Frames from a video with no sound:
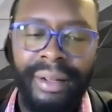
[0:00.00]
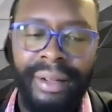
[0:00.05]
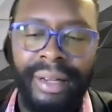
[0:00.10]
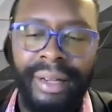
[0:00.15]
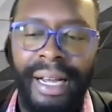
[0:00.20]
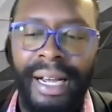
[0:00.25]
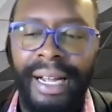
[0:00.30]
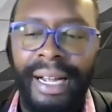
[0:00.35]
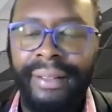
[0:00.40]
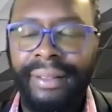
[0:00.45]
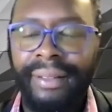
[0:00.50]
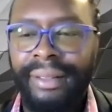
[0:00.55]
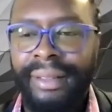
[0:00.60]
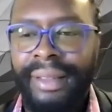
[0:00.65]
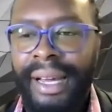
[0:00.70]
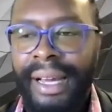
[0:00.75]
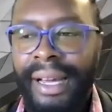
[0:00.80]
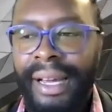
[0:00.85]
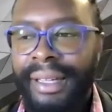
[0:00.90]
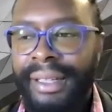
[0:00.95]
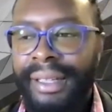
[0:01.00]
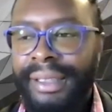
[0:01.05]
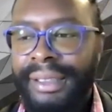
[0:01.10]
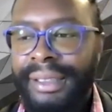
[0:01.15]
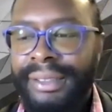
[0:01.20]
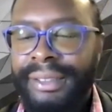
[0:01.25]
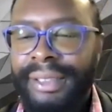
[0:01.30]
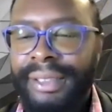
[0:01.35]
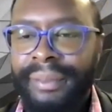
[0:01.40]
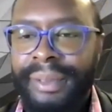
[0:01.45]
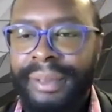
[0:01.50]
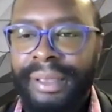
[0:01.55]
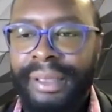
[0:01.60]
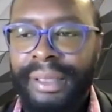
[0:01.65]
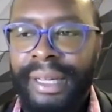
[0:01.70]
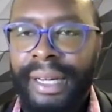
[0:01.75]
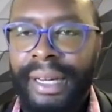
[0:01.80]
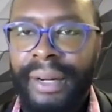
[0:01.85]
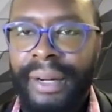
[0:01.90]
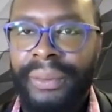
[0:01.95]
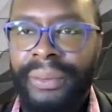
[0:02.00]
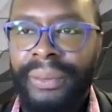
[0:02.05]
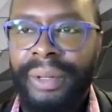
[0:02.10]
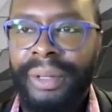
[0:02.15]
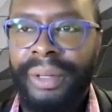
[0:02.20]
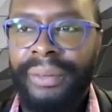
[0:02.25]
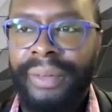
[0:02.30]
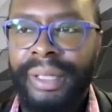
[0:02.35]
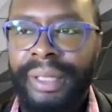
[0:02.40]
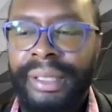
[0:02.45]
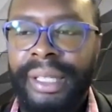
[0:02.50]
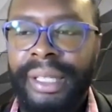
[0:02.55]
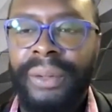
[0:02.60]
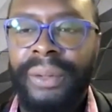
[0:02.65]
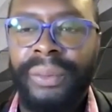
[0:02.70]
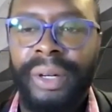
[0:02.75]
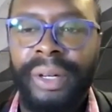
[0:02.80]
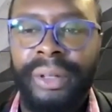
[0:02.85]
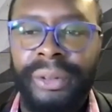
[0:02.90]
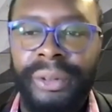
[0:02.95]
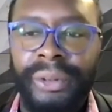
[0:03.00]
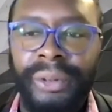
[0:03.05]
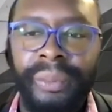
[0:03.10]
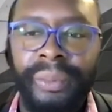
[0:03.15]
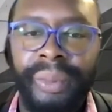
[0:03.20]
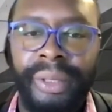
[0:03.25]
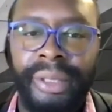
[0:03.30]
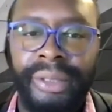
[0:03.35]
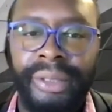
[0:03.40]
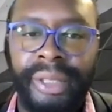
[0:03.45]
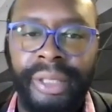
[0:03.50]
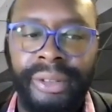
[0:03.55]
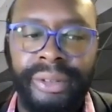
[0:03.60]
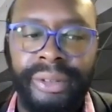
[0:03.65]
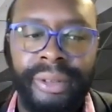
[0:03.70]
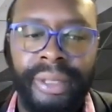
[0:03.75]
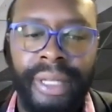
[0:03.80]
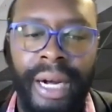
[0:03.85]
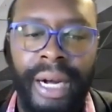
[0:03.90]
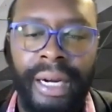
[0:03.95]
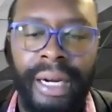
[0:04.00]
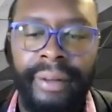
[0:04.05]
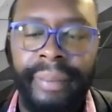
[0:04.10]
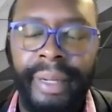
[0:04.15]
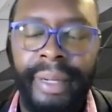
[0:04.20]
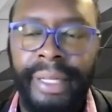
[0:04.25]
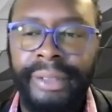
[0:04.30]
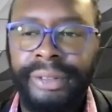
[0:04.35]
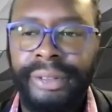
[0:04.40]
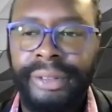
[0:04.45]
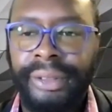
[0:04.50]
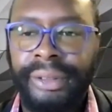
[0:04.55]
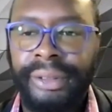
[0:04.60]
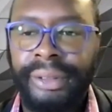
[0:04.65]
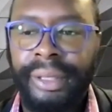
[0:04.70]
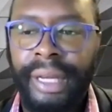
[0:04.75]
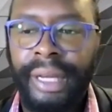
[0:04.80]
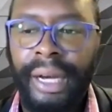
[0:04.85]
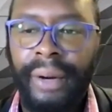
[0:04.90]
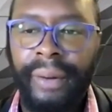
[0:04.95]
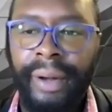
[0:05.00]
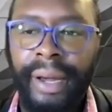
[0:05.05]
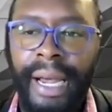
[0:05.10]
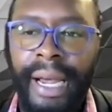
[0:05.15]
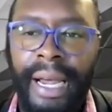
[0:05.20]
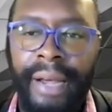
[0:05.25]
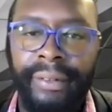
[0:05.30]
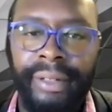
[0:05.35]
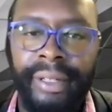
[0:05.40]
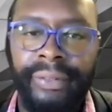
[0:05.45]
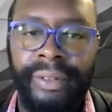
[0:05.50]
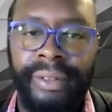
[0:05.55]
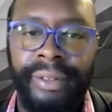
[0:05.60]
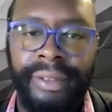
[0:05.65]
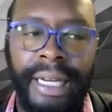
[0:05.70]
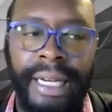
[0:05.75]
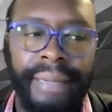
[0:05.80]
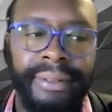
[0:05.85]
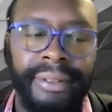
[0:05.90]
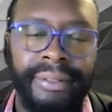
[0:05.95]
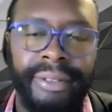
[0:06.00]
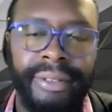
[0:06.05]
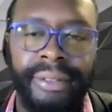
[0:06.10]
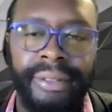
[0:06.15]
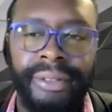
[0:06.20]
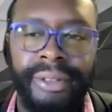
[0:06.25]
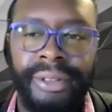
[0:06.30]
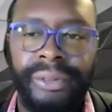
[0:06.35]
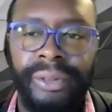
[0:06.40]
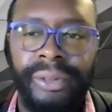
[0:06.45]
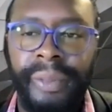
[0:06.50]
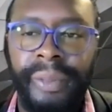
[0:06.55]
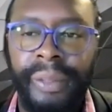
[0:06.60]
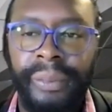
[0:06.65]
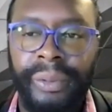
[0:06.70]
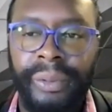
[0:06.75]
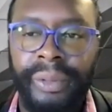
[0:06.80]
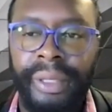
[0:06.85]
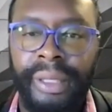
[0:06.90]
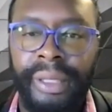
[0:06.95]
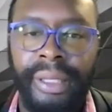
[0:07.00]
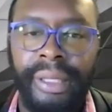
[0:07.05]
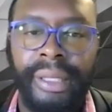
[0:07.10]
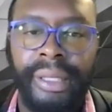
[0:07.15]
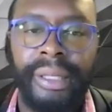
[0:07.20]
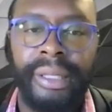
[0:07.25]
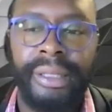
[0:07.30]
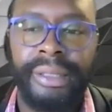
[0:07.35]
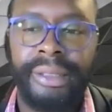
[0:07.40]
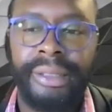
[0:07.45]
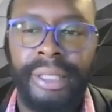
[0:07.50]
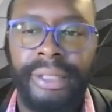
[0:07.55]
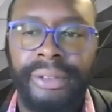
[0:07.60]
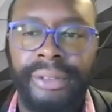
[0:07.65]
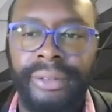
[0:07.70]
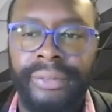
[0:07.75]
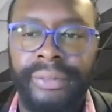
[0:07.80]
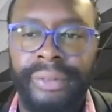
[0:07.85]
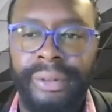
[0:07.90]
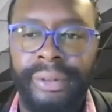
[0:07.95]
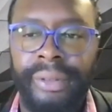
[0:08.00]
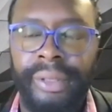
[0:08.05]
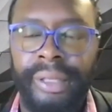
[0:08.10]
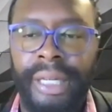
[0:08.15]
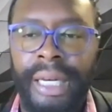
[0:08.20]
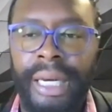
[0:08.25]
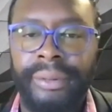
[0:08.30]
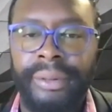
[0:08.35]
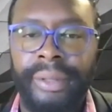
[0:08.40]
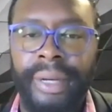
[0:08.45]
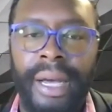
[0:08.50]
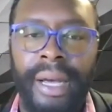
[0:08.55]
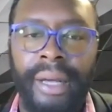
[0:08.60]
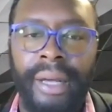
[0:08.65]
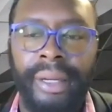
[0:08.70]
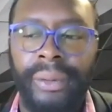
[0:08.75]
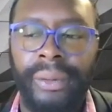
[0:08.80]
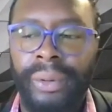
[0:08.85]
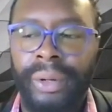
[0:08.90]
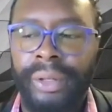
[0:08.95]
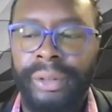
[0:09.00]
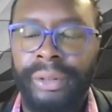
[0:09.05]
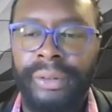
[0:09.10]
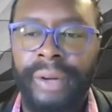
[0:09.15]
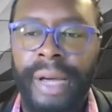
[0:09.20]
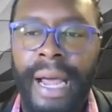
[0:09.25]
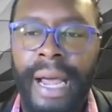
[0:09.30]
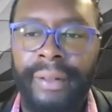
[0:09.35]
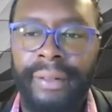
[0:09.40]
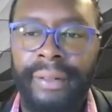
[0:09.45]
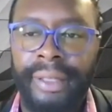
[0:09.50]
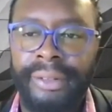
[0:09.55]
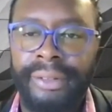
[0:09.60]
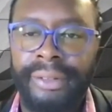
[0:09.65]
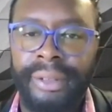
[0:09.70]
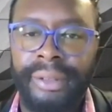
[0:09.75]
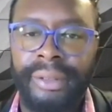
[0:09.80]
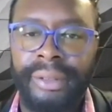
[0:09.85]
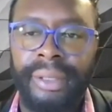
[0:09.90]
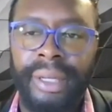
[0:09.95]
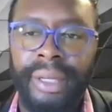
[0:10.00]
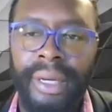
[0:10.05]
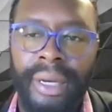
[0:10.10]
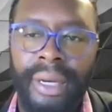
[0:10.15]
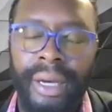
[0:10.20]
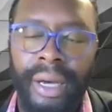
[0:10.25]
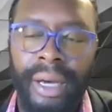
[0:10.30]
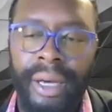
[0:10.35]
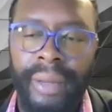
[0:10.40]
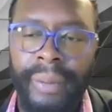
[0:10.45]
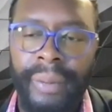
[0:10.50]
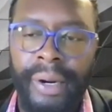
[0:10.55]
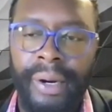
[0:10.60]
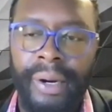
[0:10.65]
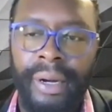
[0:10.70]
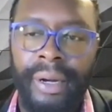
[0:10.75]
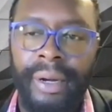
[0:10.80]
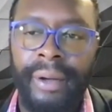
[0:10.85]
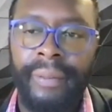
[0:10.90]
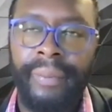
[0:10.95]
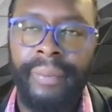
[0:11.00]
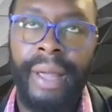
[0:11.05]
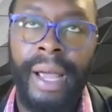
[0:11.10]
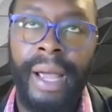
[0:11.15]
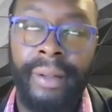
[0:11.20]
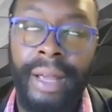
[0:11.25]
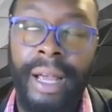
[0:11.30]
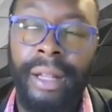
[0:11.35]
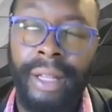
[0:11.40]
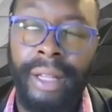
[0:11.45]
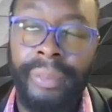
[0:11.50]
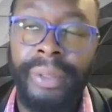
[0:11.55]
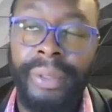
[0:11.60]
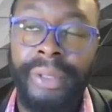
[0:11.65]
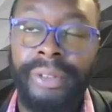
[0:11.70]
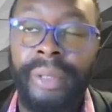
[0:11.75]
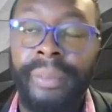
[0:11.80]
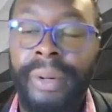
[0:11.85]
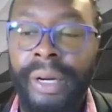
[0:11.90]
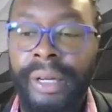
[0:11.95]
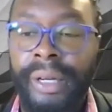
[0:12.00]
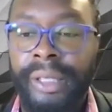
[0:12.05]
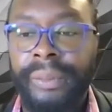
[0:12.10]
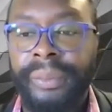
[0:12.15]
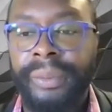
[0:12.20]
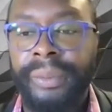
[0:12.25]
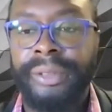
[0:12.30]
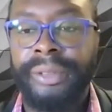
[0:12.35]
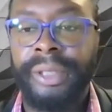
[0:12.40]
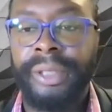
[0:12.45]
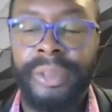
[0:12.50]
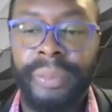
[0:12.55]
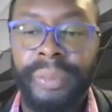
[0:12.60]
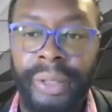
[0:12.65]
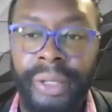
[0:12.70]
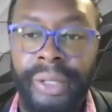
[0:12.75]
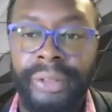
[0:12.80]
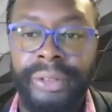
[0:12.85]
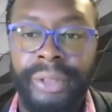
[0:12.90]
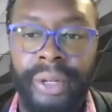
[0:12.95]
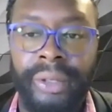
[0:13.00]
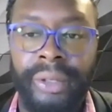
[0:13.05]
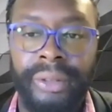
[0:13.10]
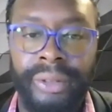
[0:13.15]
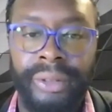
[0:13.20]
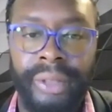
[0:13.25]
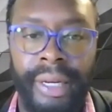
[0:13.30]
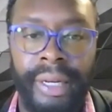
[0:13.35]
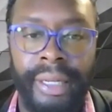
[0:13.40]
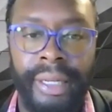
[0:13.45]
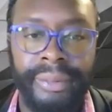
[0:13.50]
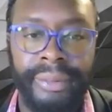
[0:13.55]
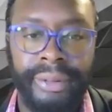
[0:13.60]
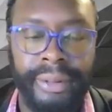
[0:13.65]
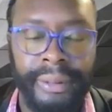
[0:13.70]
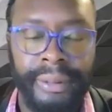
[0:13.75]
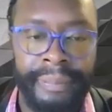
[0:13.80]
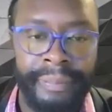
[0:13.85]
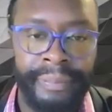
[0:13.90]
Not that is something that we didn't want to do, but it's kind of amazing that we have different types of senses where people can get a touch or feel the games and how they were to athletes and Olympians and Paralympians experience during those games.